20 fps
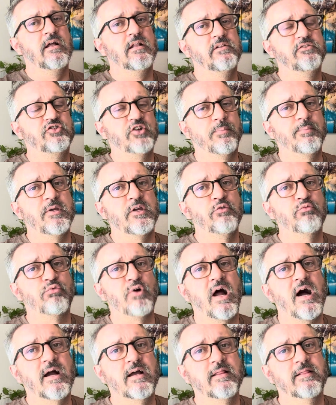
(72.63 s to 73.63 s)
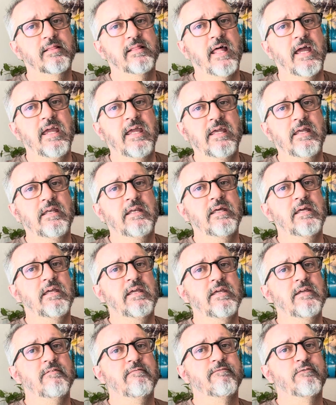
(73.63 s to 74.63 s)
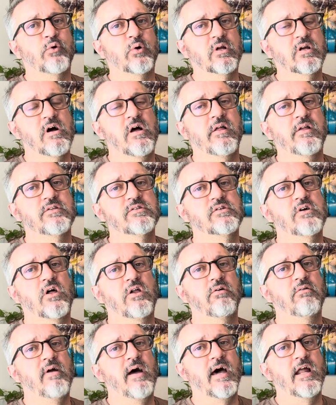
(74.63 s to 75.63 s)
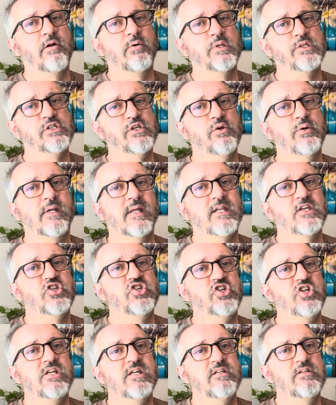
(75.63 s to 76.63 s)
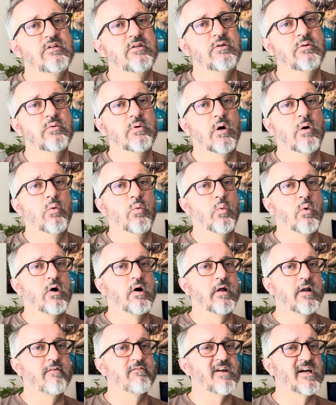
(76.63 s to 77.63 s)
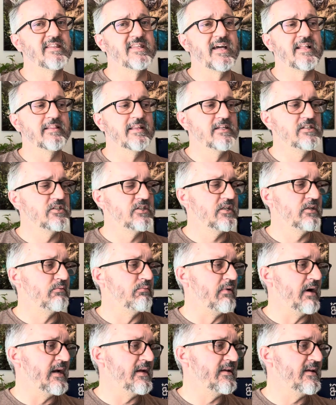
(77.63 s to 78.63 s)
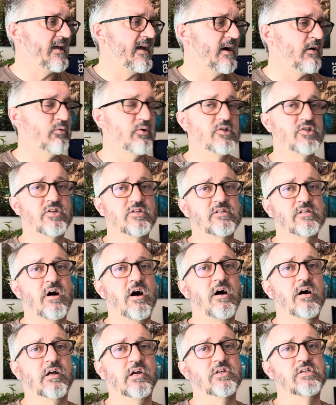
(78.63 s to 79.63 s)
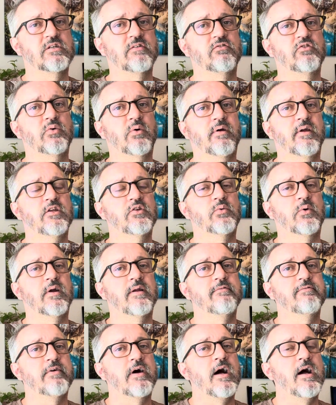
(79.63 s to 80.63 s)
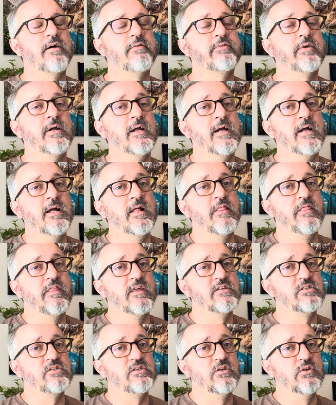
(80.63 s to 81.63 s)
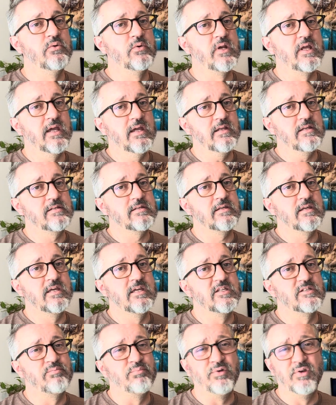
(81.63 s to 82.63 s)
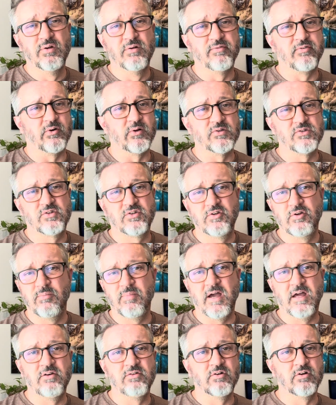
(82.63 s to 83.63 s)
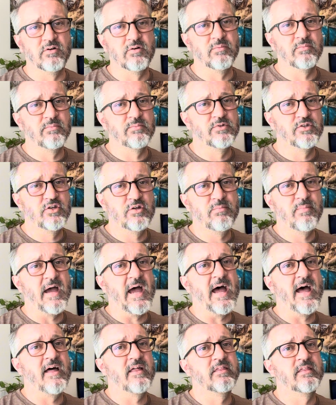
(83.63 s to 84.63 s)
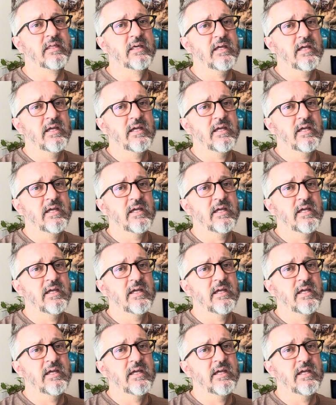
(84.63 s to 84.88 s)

Dripping Rock Lane in Fort Collins, Colorado. It's unit G201. I've got that listed right now, which is August of 2025. This unit is beautiful. It's 2-bedroom, 2-bath,